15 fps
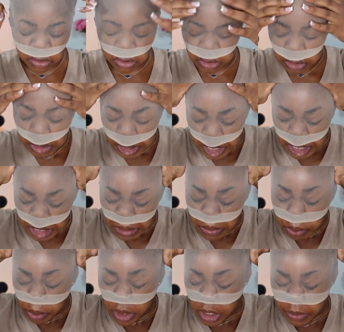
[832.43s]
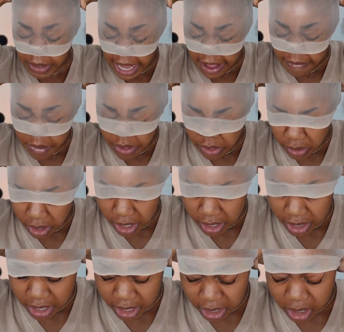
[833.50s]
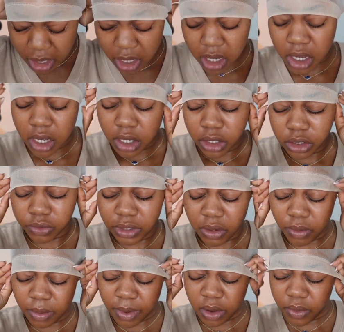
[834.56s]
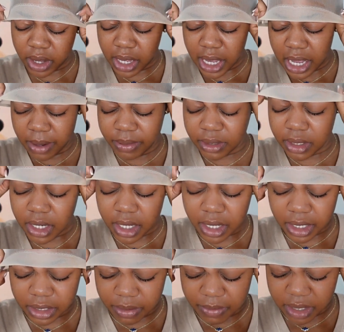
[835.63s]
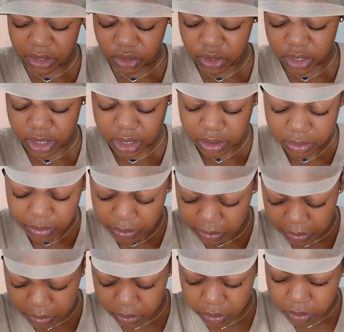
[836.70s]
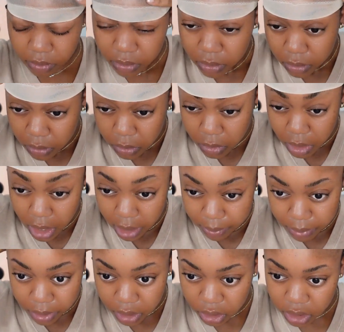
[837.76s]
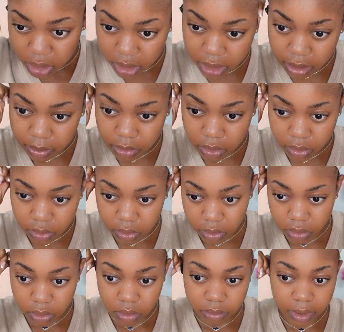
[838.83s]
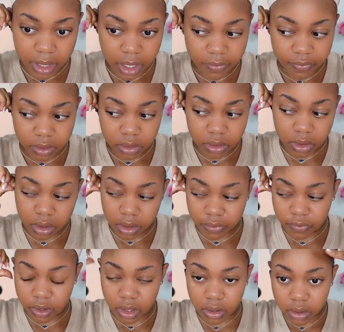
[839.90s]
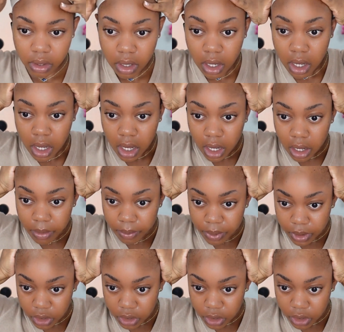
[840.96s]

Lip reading: I don't do it because of bald cap method or anything. So when I wear my wig caps, I like to make sure I'm pushing them. My headphones are gonna fall off. I'm